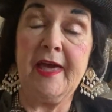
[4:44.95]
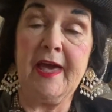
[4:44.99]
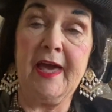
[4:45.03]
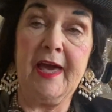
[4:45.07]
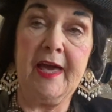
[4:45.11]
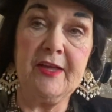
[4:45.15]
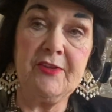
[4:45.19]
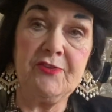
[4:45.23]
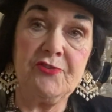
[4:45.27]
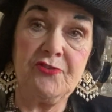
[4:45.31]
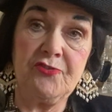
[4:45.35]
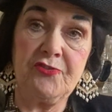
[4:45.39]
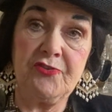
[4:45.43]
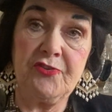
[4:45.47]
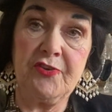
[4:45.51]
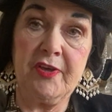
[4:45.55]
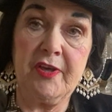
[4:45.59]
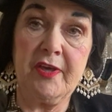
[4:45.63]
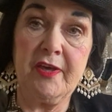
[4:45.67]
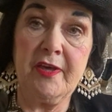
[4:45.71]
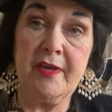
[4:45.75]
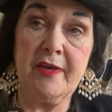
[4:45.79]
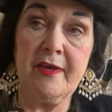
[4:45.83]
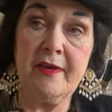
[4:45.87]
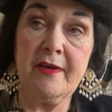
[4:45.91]
And
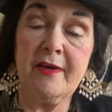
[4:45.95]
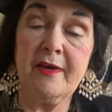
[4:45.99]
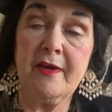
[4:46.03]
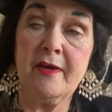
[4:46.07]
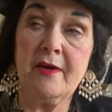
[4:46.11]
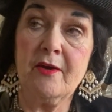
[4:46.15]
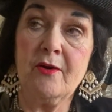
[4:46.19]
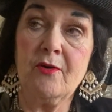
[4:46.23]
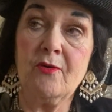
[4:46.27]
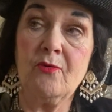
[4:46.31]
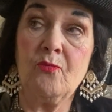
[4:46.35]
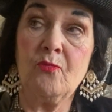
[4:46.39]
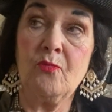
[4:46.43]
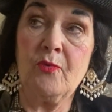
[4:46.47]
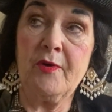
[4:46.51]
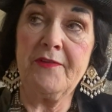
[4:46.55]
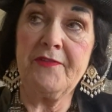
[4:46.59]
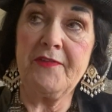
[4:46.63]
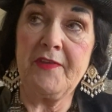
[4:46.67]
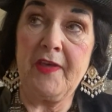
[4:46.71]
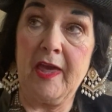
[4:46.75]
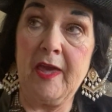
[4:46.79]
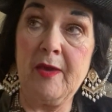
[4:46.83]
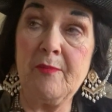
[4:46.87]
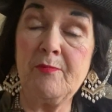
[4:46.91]
she
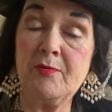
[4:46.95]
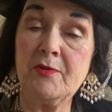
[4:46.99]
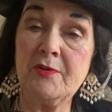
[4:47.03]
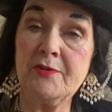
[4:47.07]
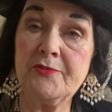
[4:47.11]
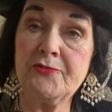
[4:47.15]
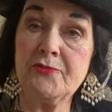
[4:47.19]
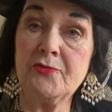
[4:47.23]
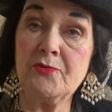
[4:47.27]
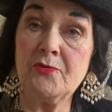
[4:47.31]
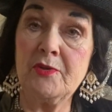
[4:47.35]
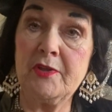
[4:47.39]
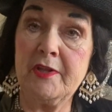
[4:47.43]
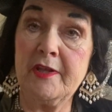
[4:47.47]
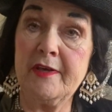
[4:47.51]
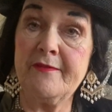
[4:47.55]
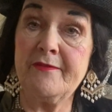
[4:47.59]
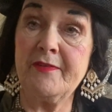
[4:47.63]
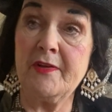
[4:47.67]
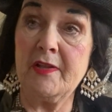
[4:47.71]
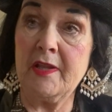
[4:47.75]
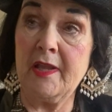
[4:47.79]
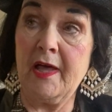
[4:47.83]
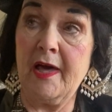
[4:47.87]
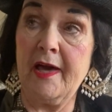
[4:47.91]
was able to
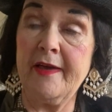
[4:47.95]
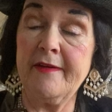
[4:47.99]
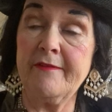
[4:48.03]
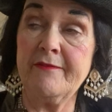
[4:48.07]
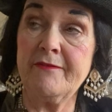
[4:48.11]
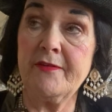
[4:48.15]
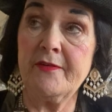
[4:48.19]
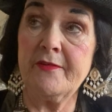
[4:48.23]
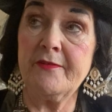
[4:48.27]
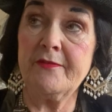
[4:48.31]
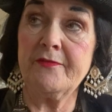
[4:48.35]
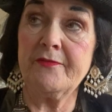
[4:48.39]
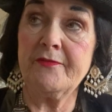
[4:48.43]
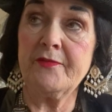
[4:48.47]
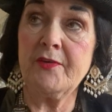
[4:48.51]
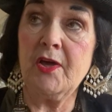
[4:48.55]
live a life of